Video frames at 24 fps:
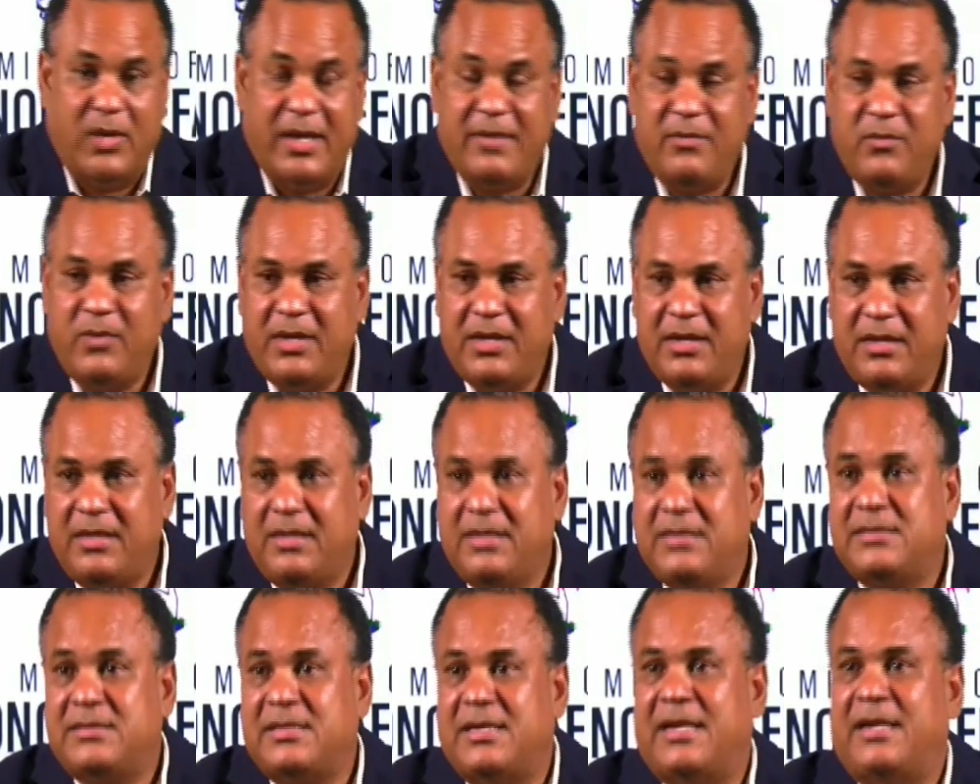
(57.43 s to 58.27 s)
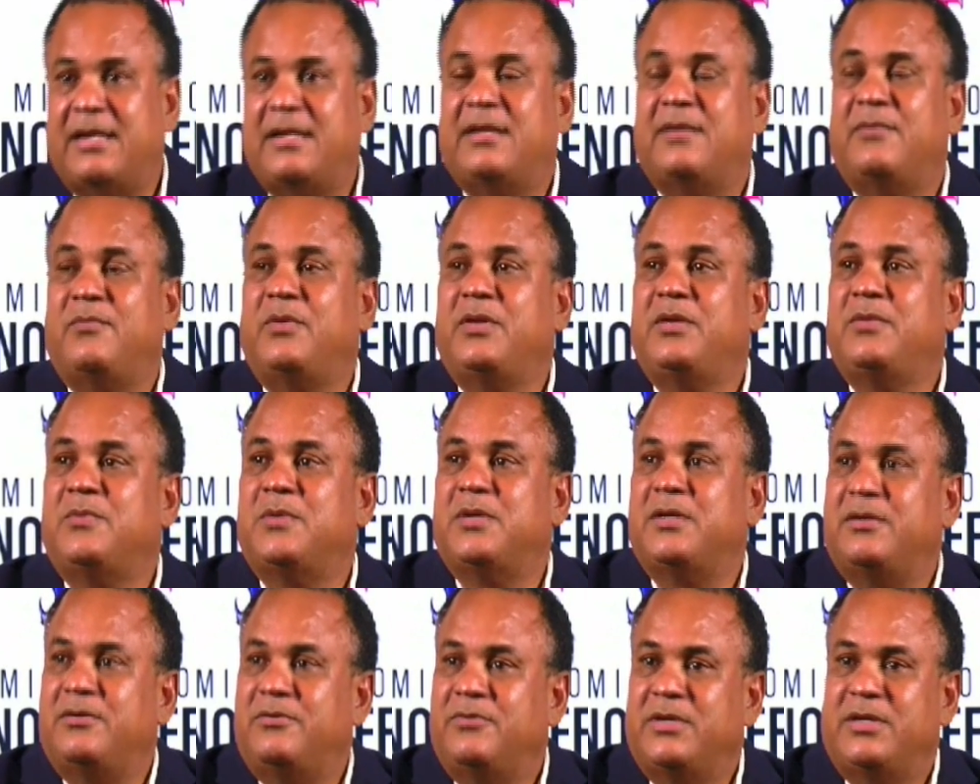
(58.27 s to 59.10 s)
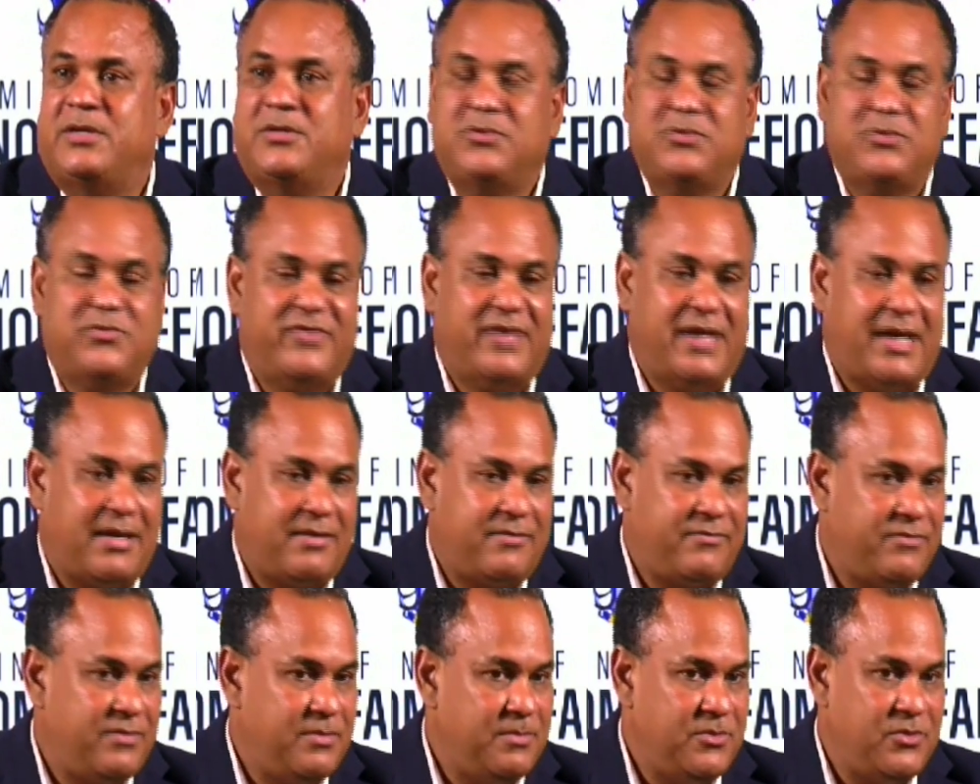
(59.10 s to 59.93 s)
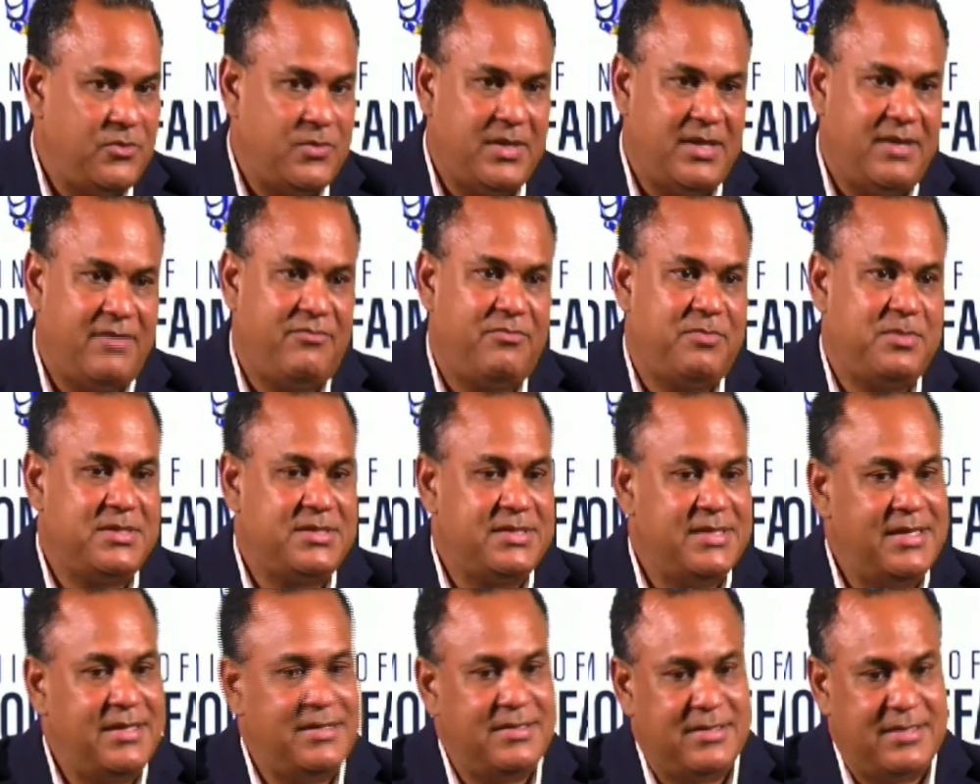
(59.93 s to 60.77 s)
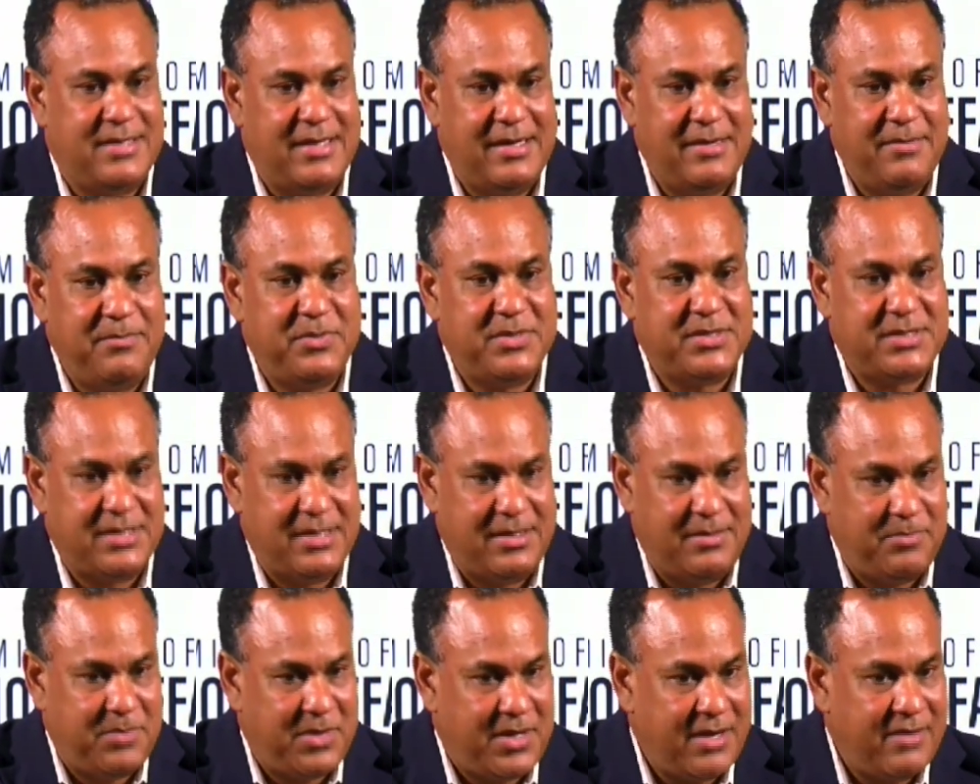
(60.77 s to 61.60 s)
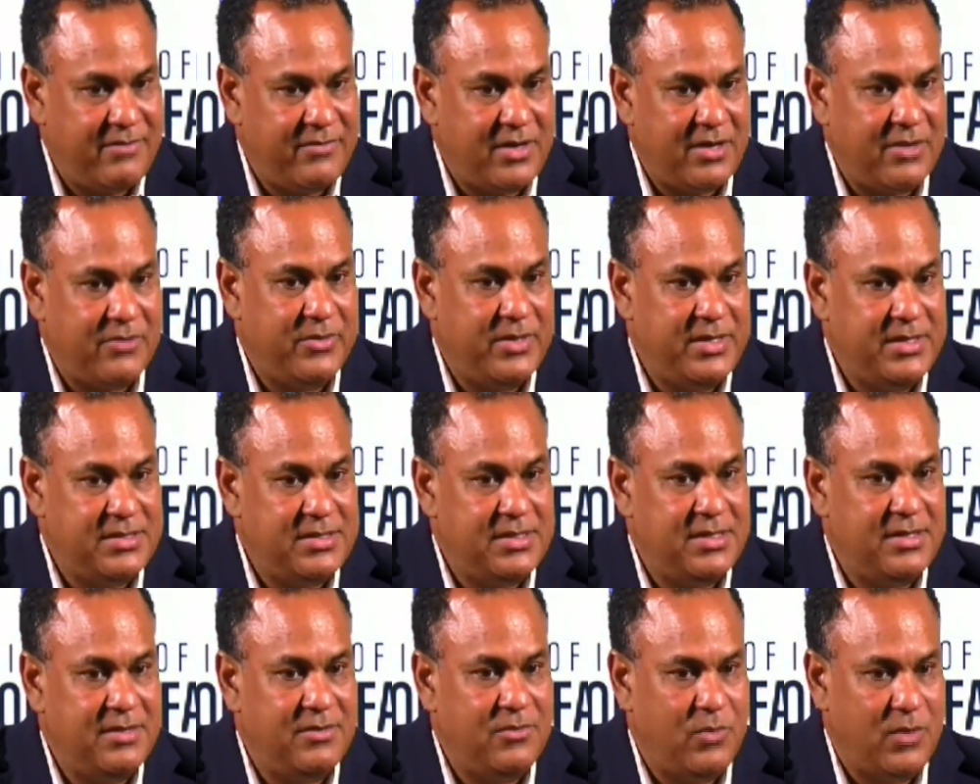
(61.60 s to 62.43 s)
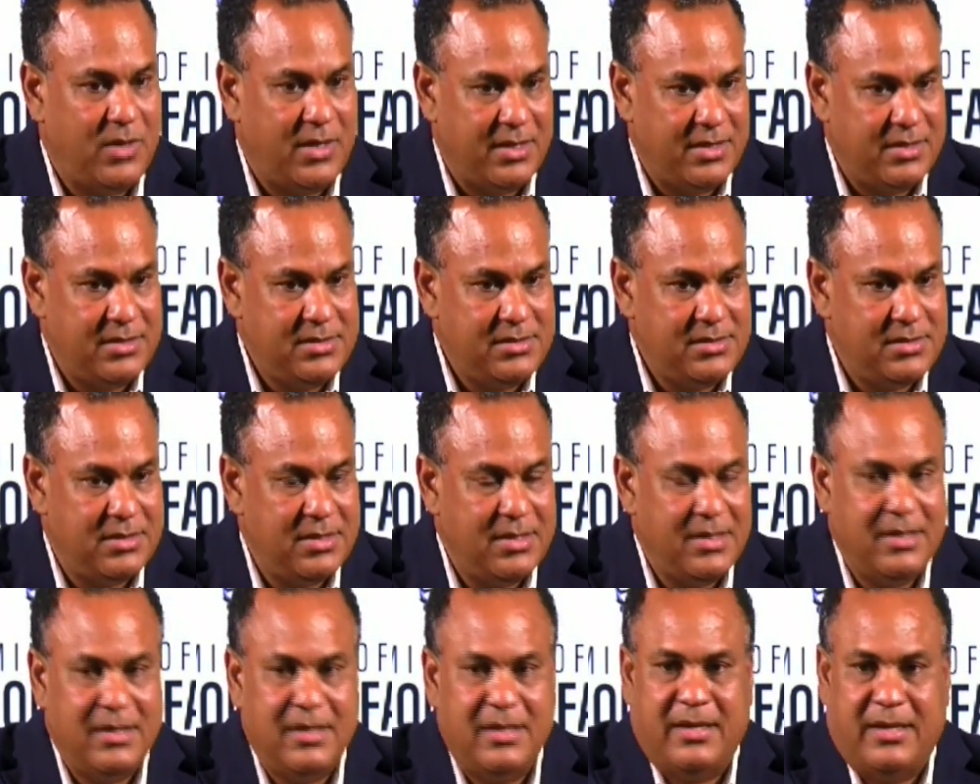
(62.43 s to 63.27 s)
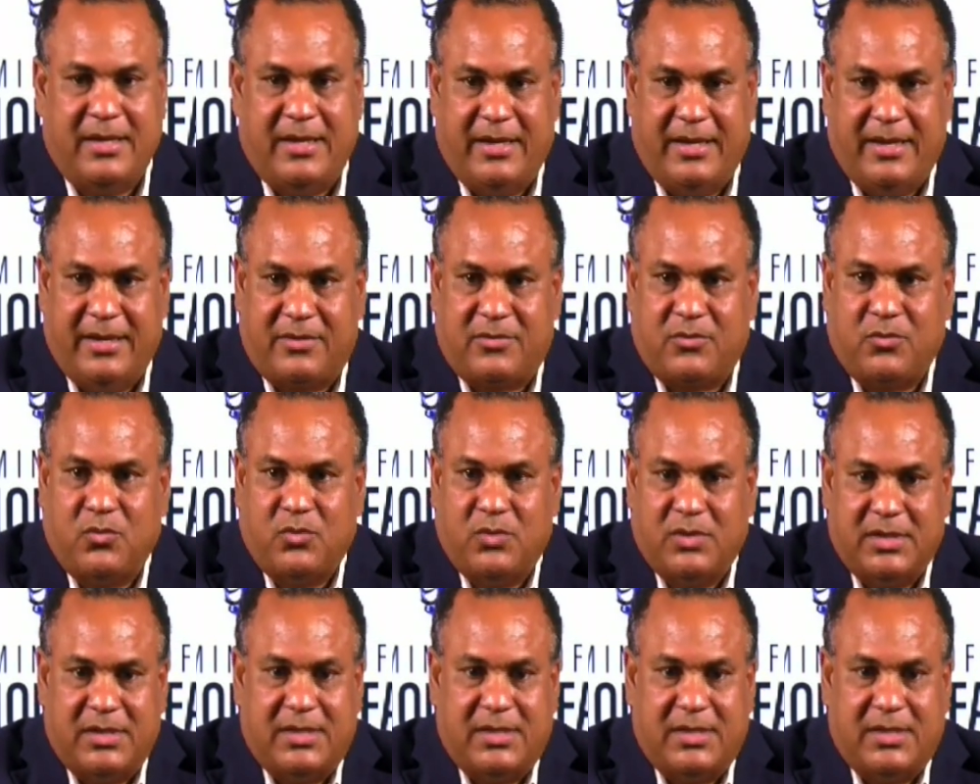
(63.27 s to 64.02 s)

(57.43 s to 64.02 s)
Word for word: When we said that we would reduce VAT from 12% to 10%, part of our reasoning was it